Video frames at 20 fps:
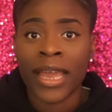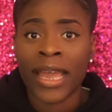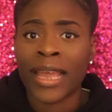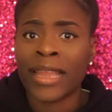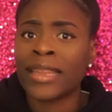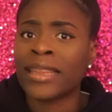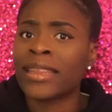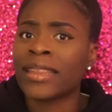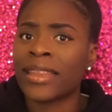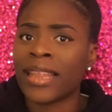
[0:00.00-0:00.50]

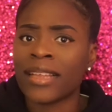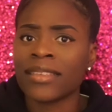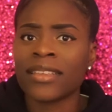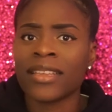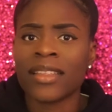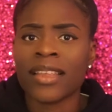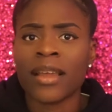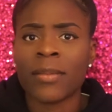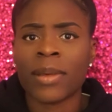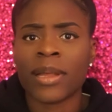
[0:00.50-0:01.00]
And that's the
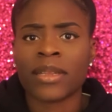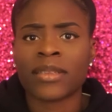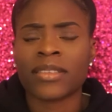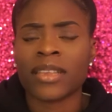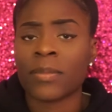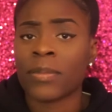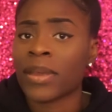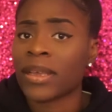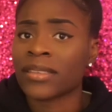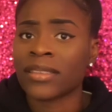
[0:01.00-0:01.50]
thing about a
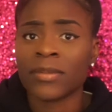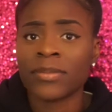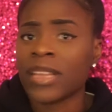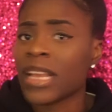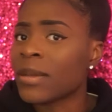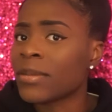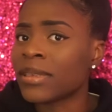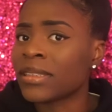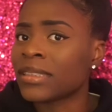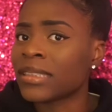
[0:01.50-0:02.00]
setback.
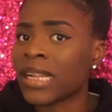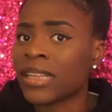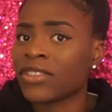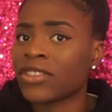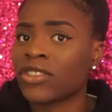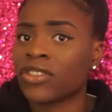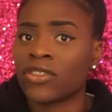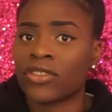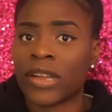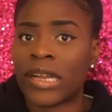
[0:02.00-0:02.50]
Sometimes it's not
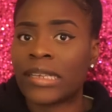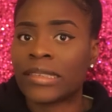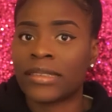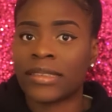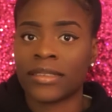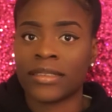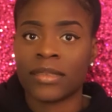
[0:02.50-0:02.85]
just drastic.